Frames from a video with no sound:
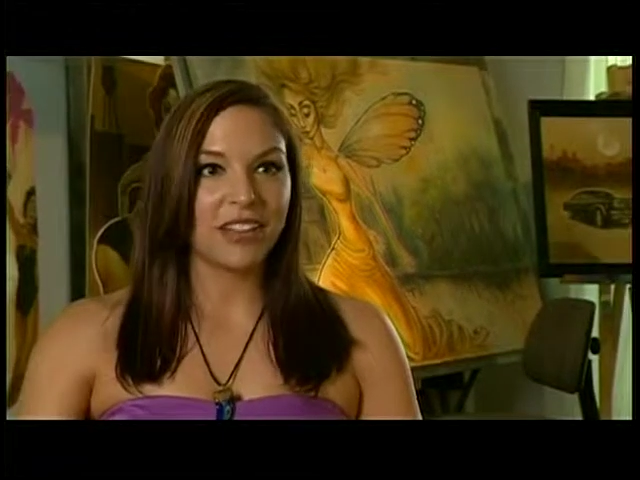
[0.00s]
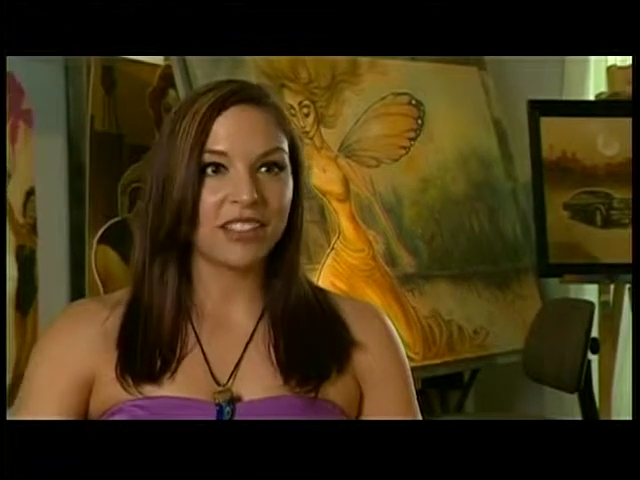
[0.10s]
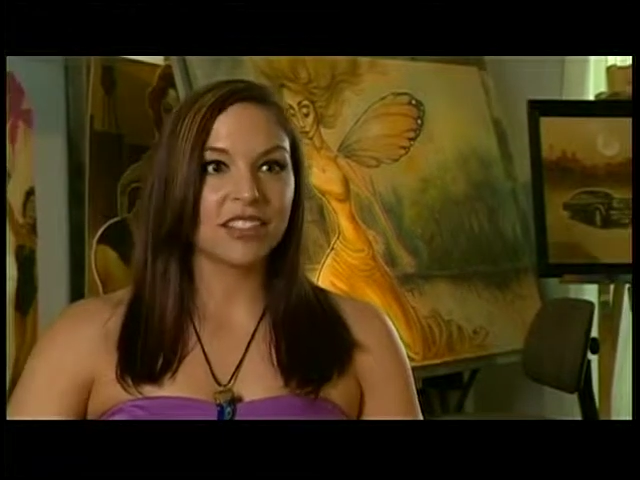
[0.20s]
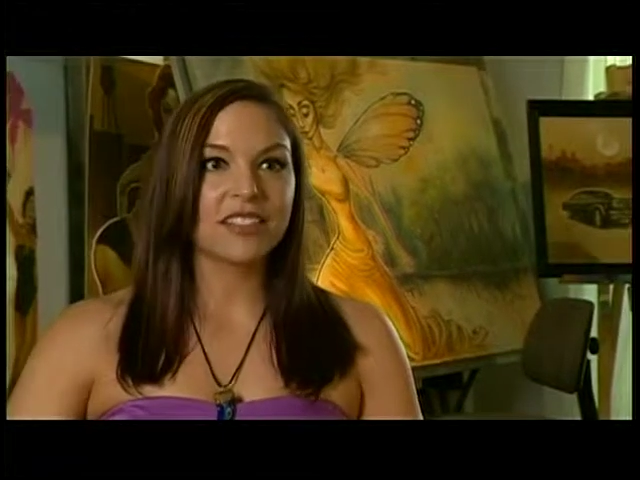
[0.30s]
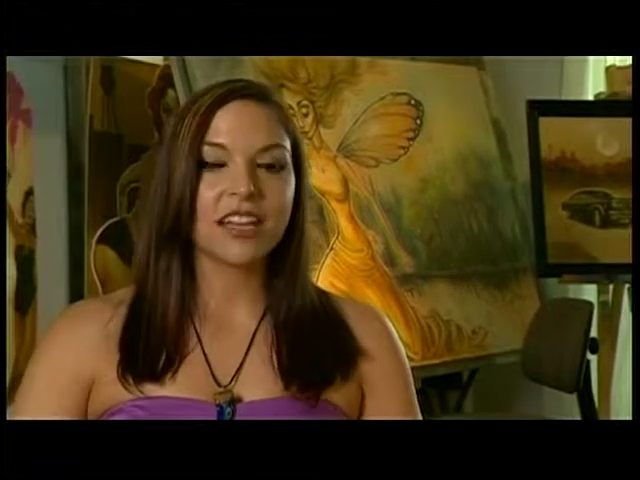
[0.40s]

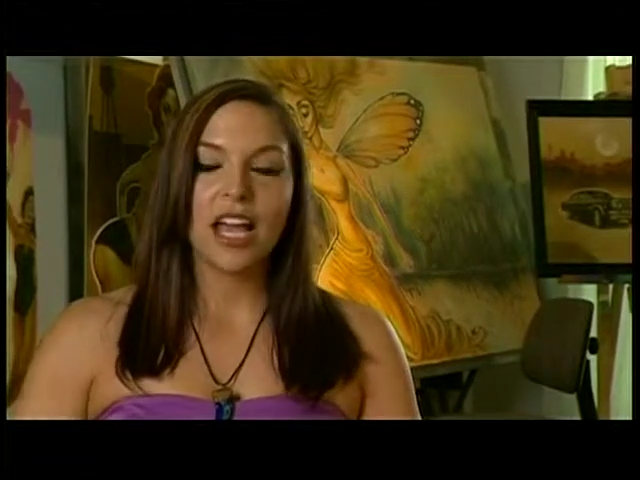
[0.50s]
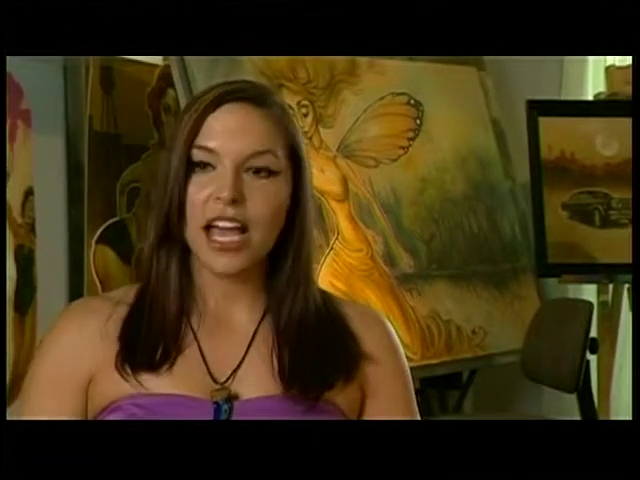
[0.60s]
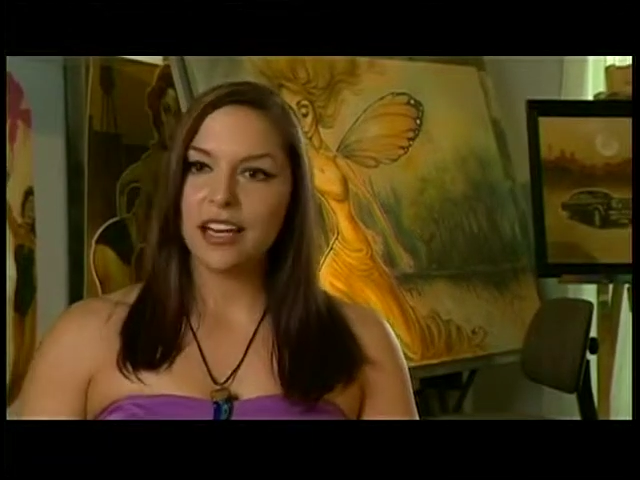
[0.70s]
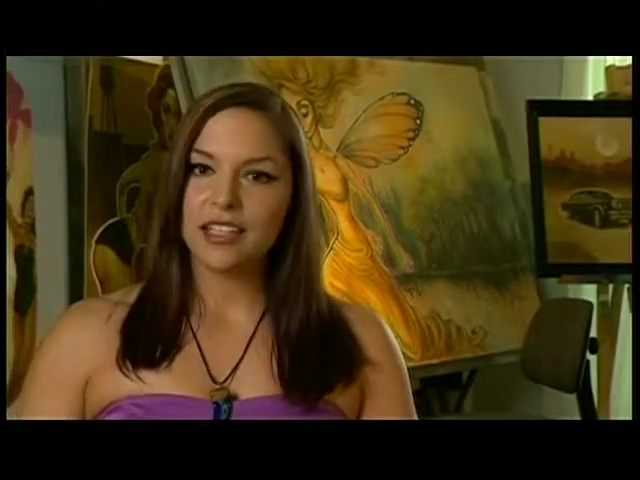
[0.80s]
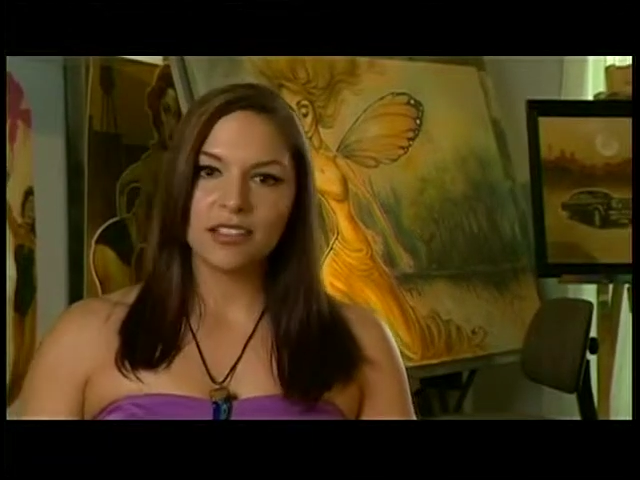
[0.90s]
and
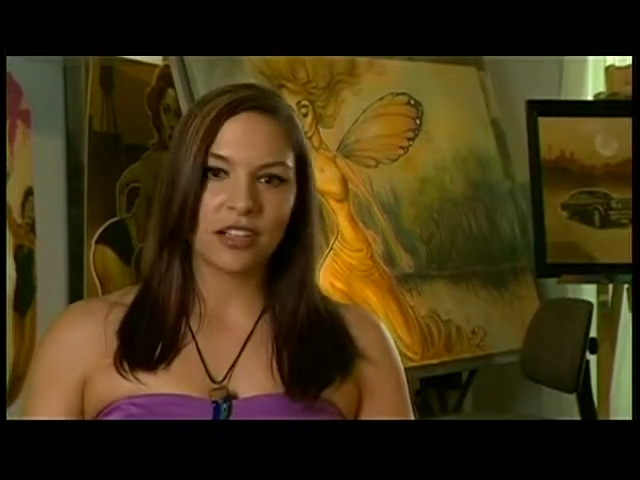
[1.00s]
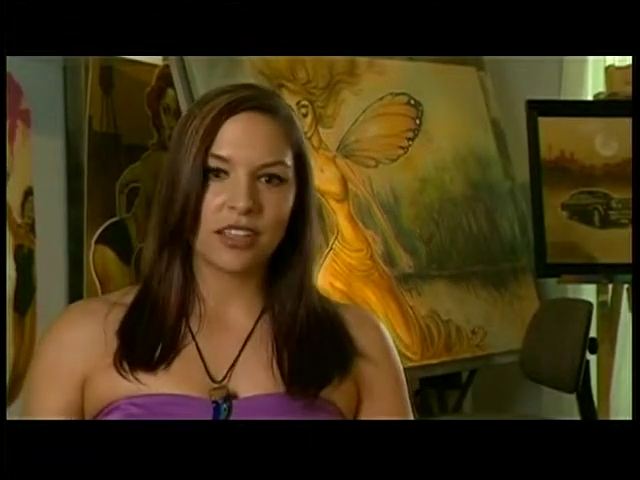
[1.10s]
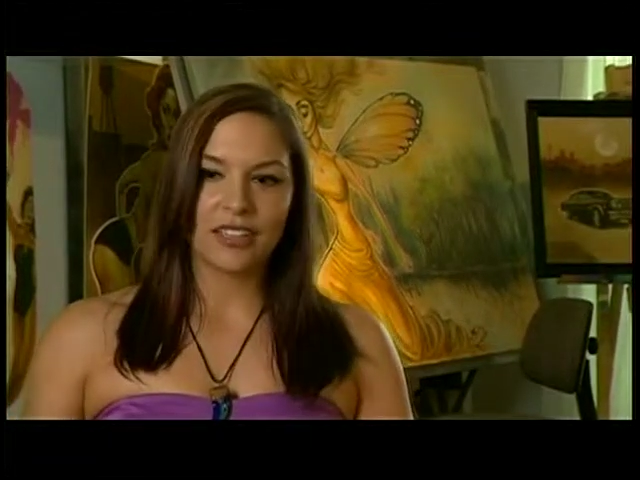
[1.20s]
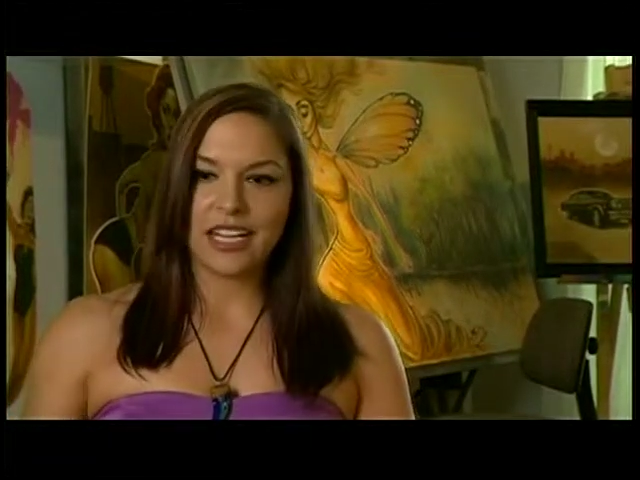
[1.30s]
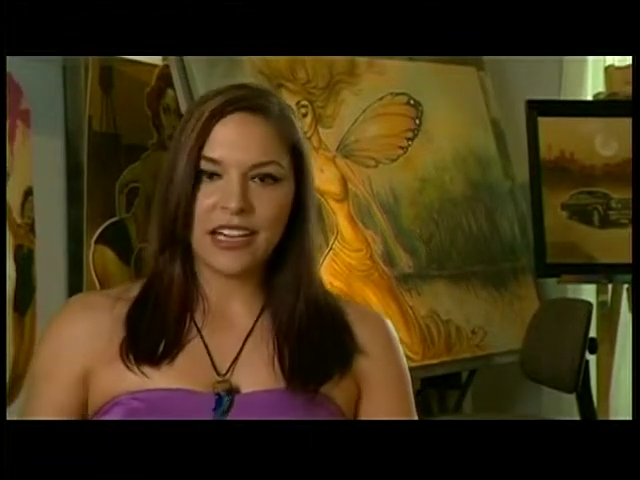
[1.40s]
mailers, and I
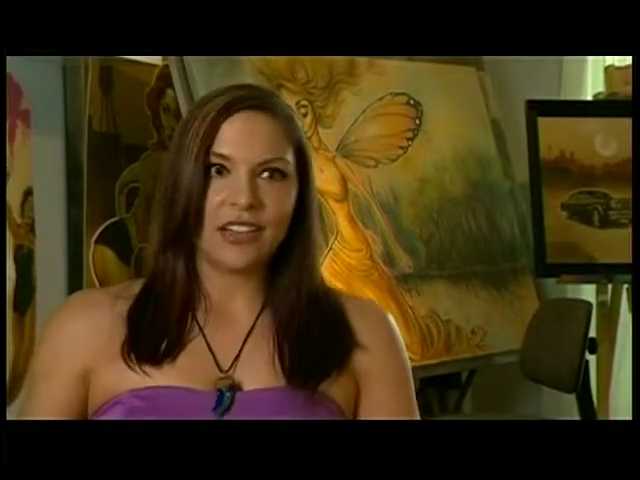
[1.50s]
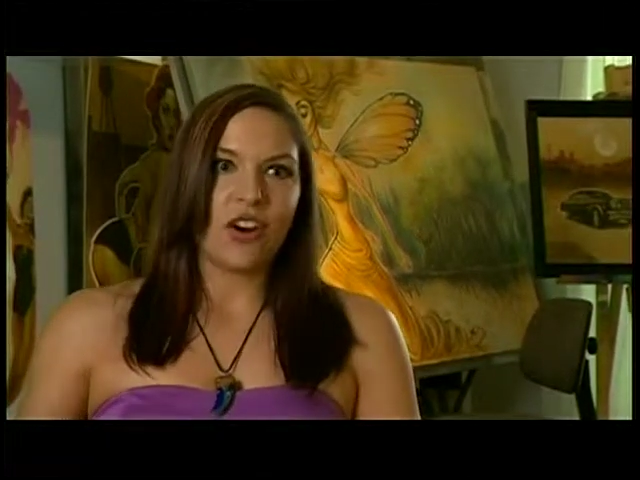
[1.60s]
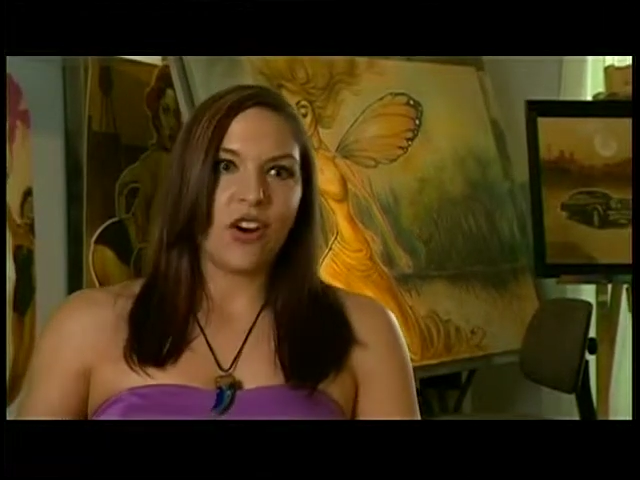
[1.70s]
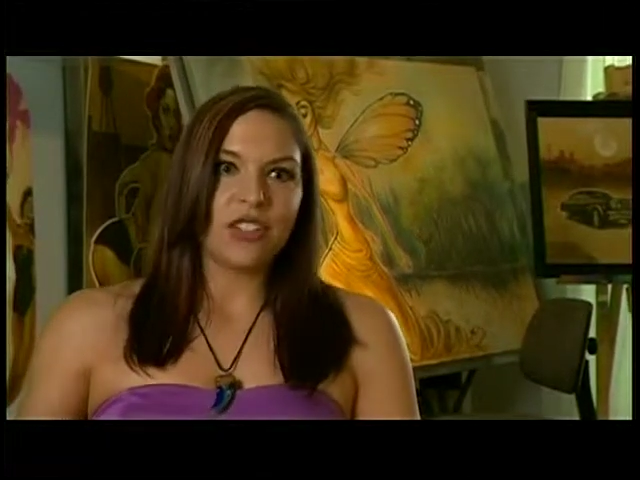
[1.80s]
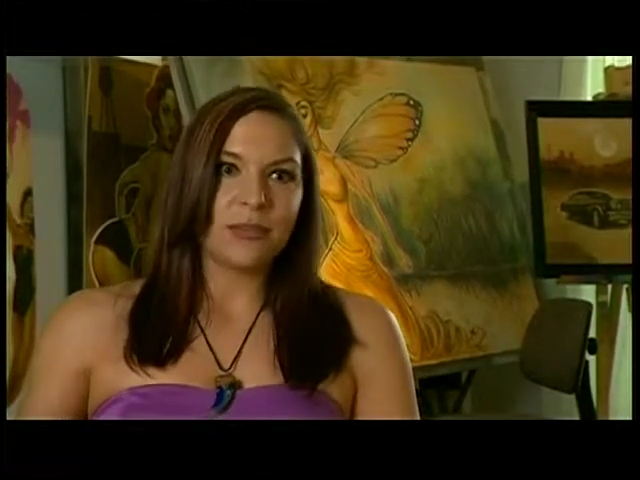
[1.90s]
started getting